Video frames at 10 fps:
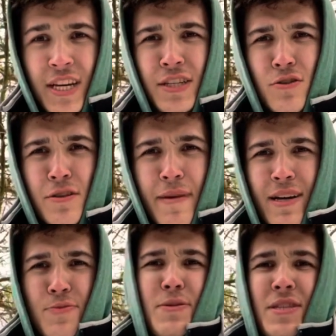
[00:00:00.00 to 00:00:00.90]
It totally
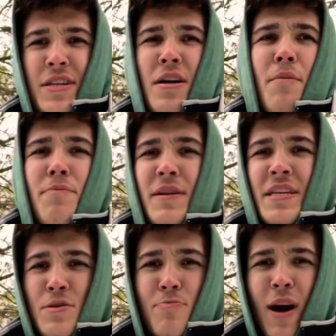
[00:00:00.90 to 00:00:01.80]
matters. But the
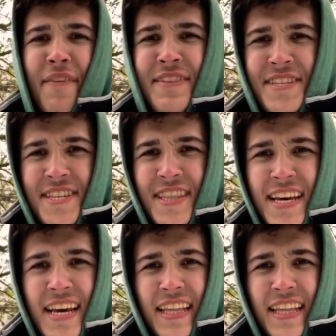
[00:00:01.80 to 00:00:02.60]
company's profits and